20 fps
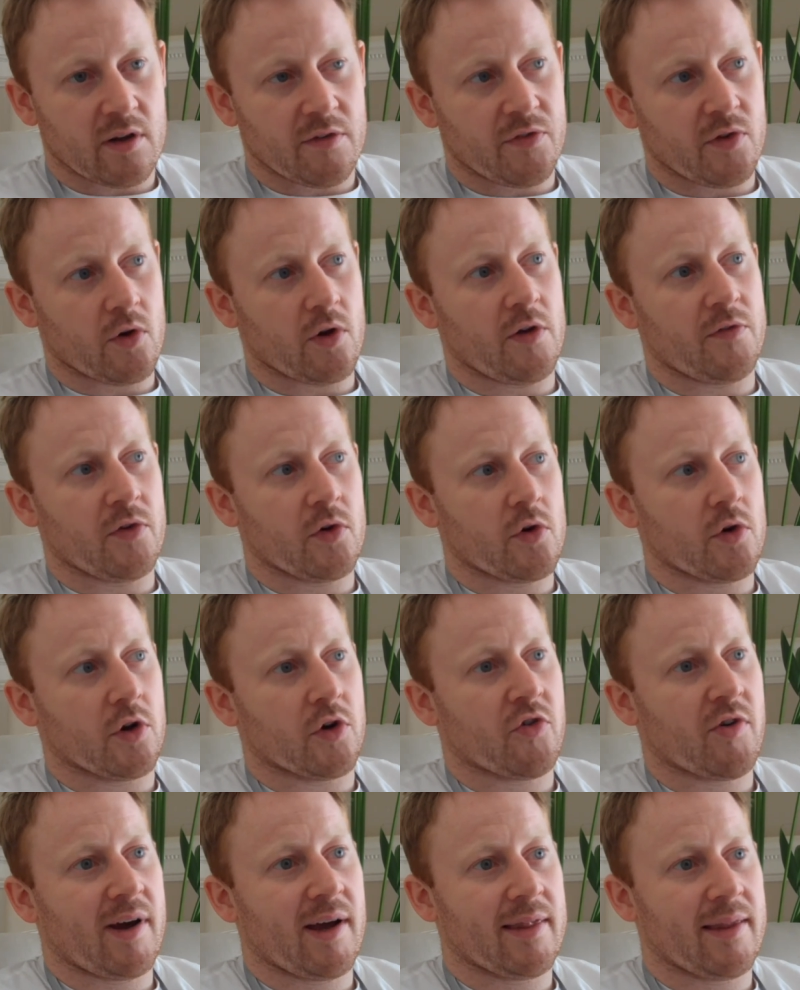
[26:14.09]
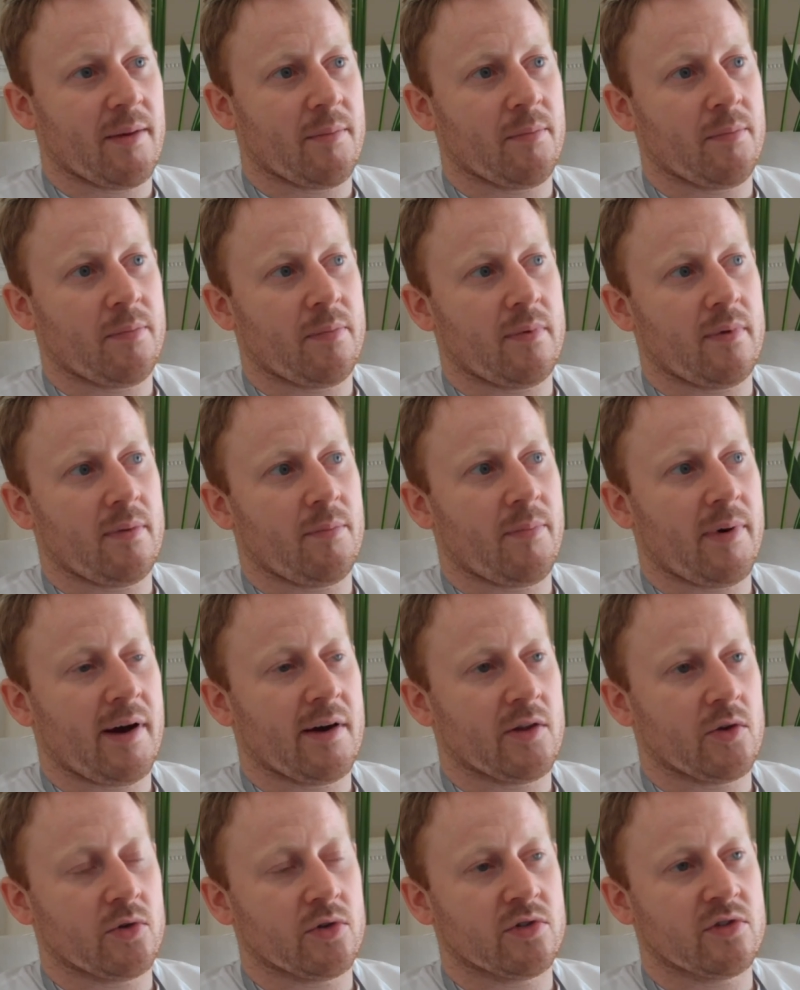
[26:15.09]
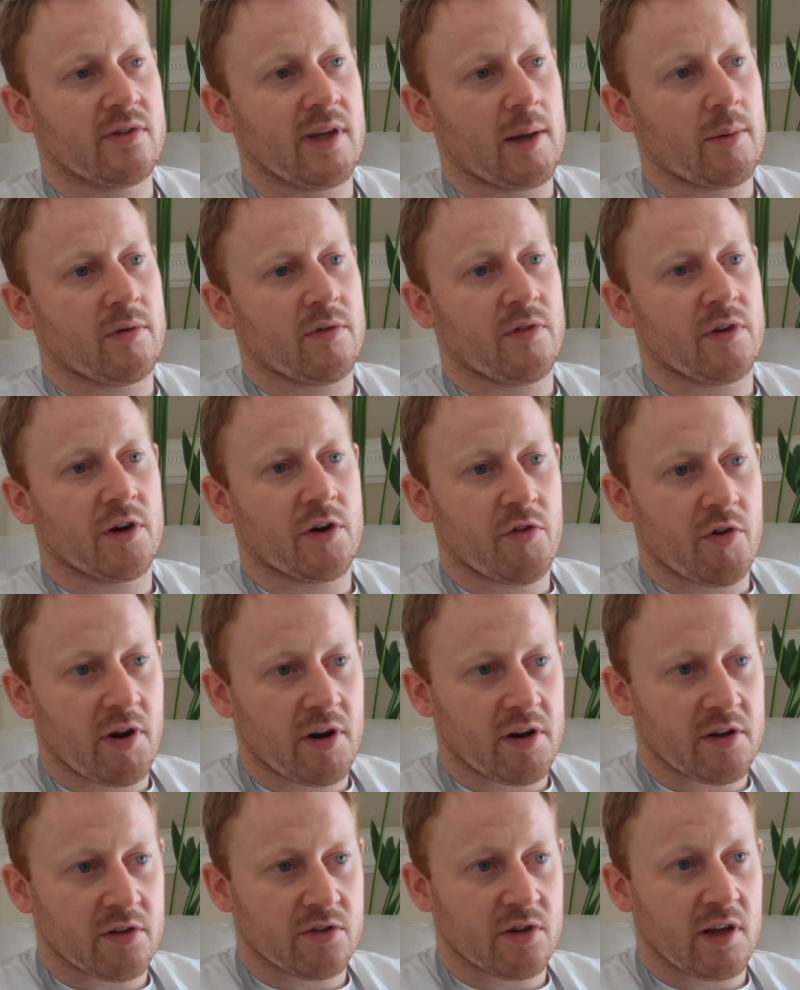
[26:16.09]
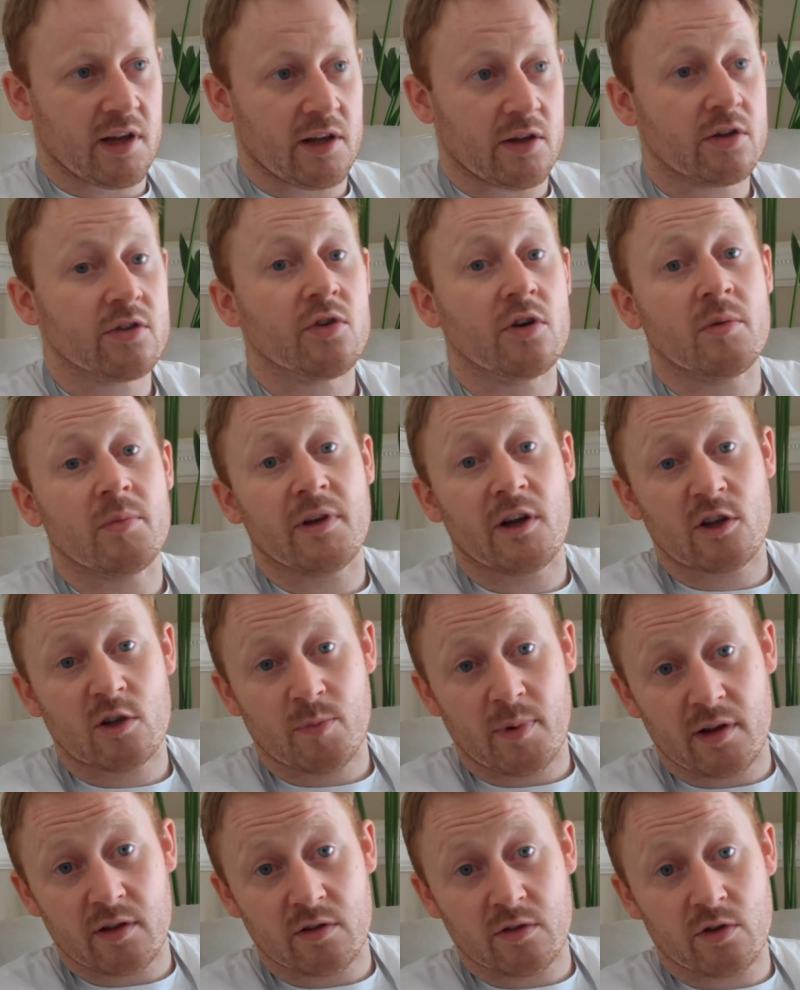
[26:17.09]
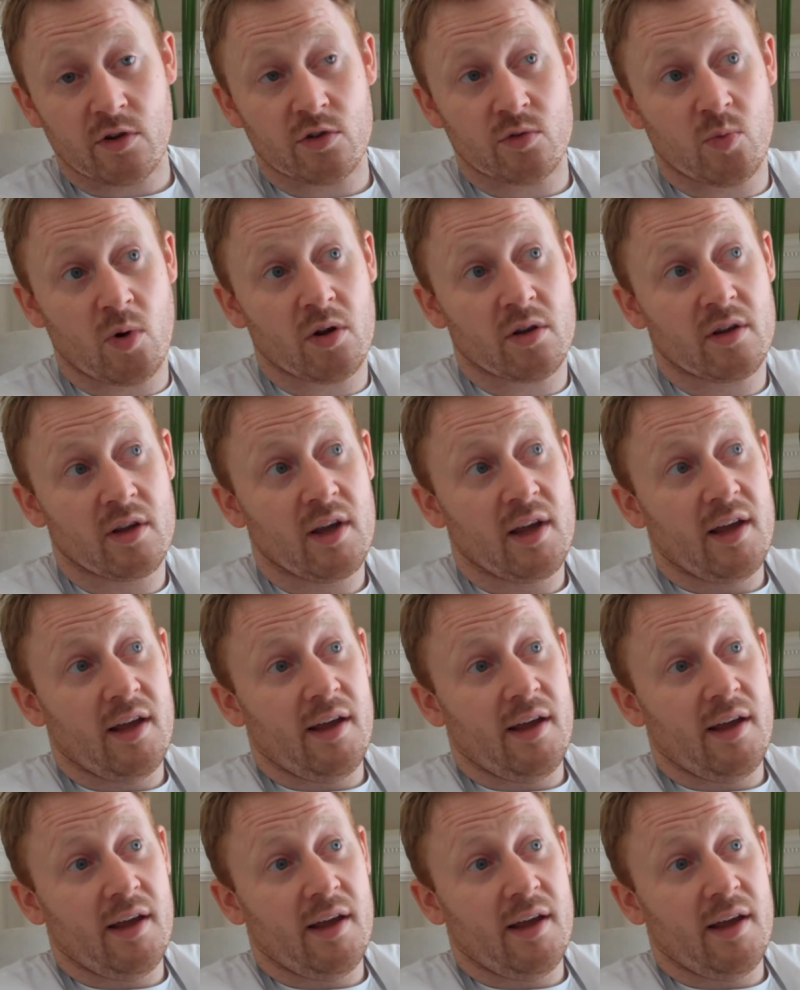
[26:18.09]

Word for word: If yeah. you if you go to try them buy those type of ingredients, it is going to be expensive because what